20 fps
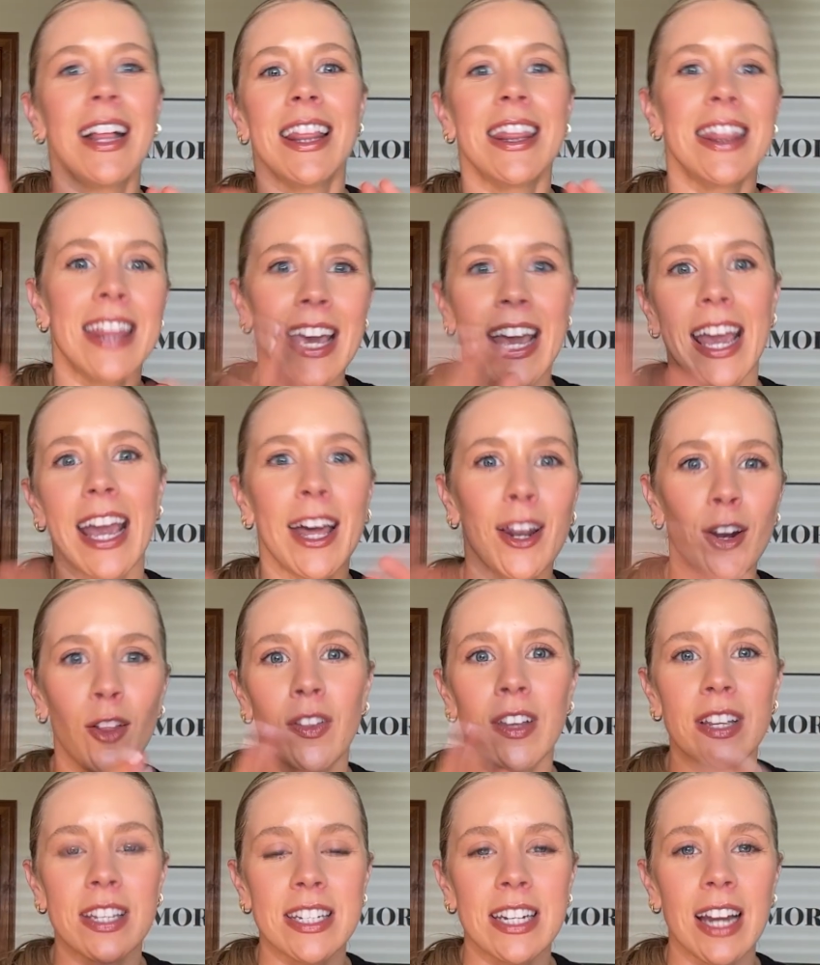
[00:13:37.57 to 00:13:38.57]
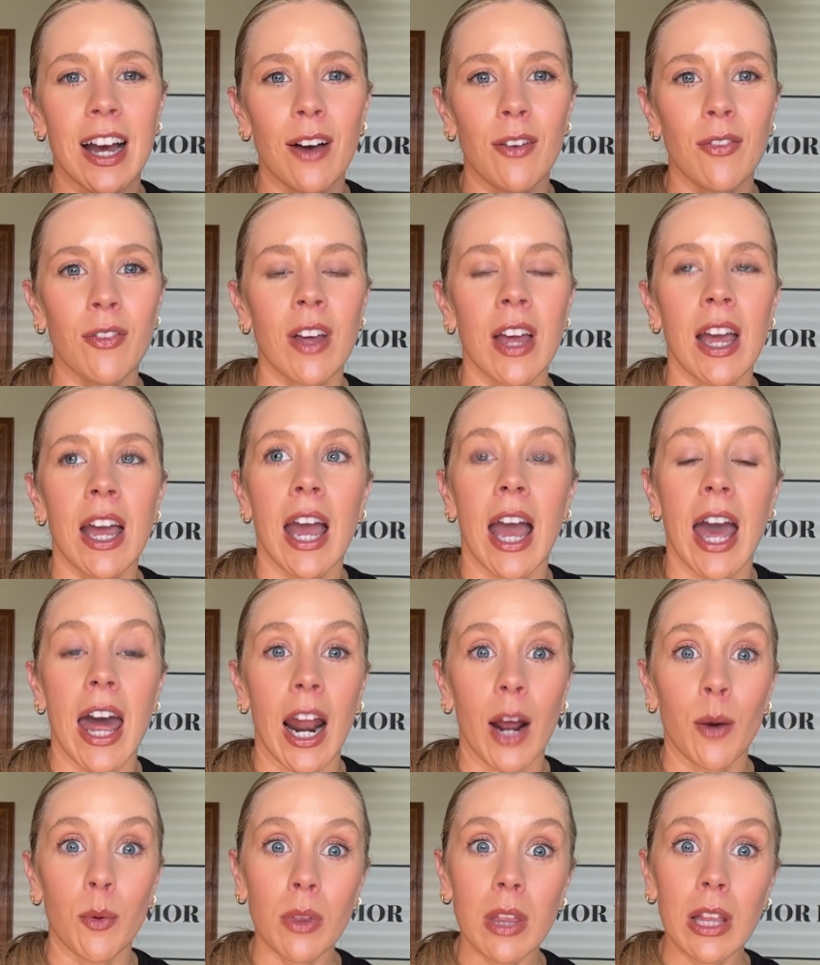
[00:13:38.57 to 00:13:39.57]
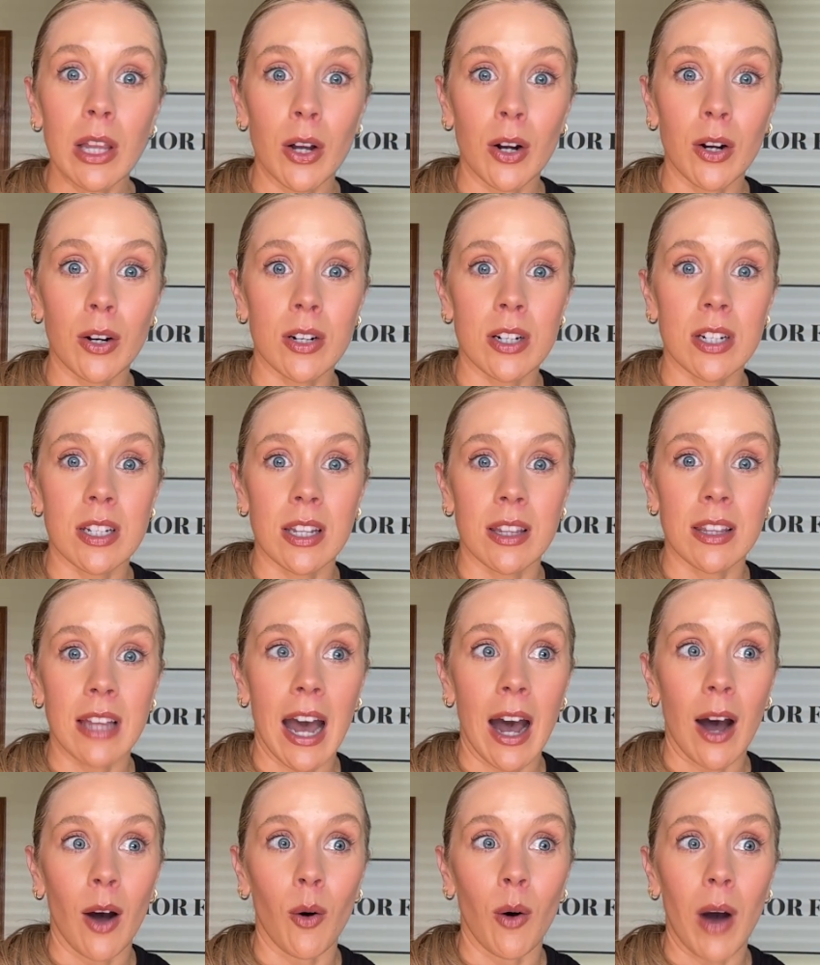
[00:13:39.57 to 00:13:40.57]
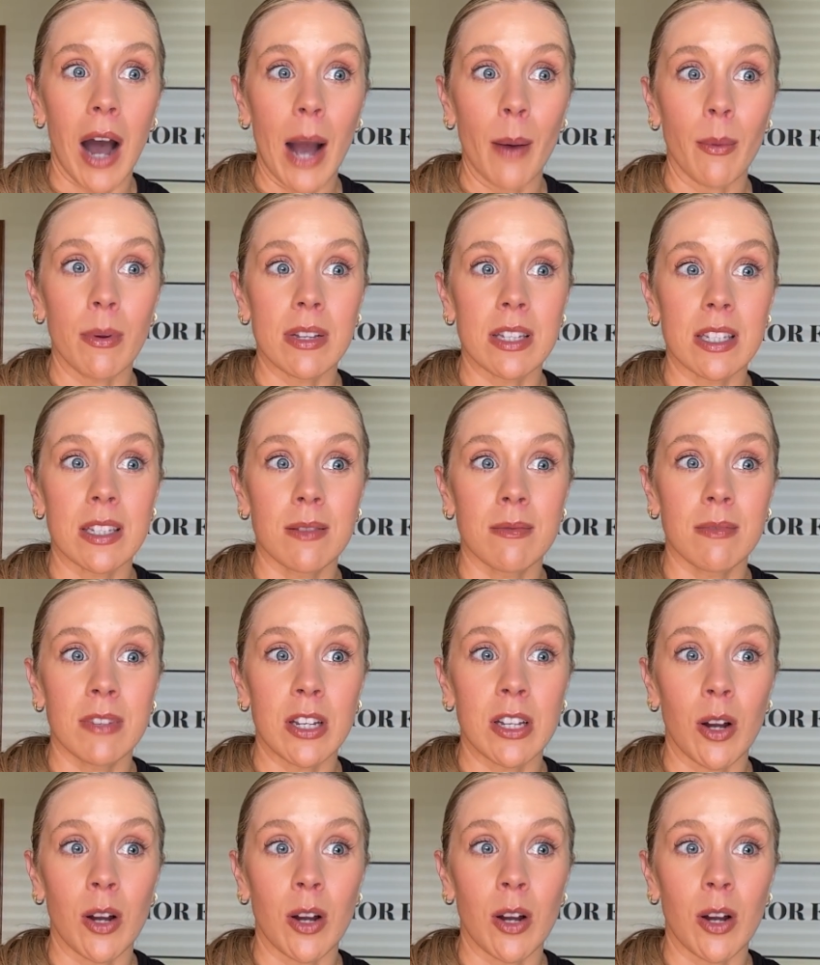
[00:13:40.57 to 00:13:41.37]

They handle this stuff. And I really learned how I was